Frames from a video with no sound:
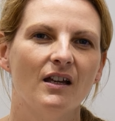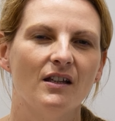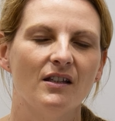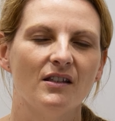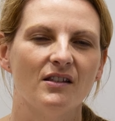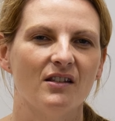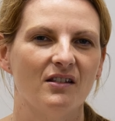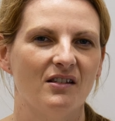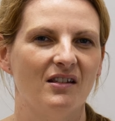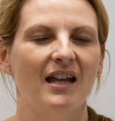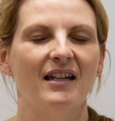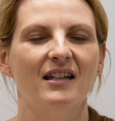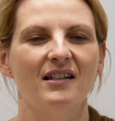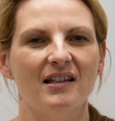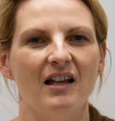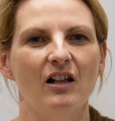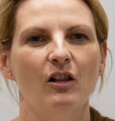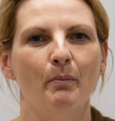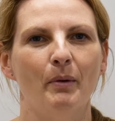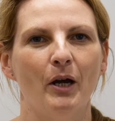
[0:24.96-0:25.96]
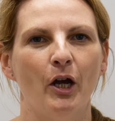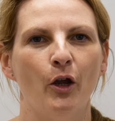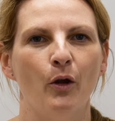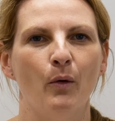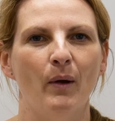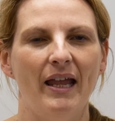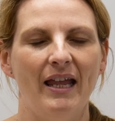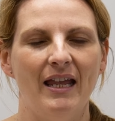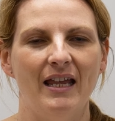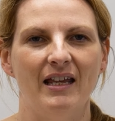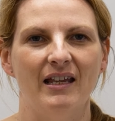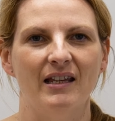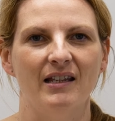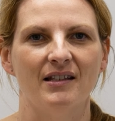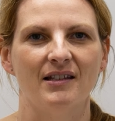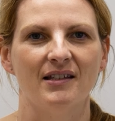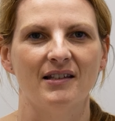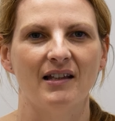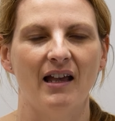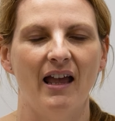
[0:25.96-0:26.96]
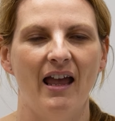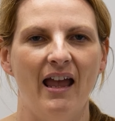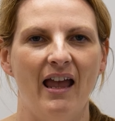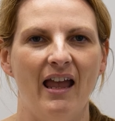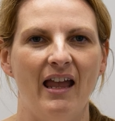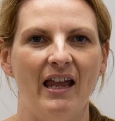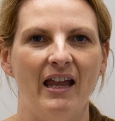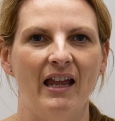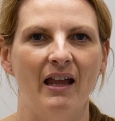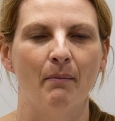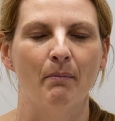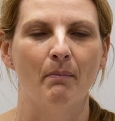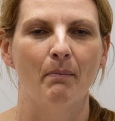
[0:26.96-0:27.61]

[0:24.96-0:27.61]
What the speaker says: So tennis elbow is a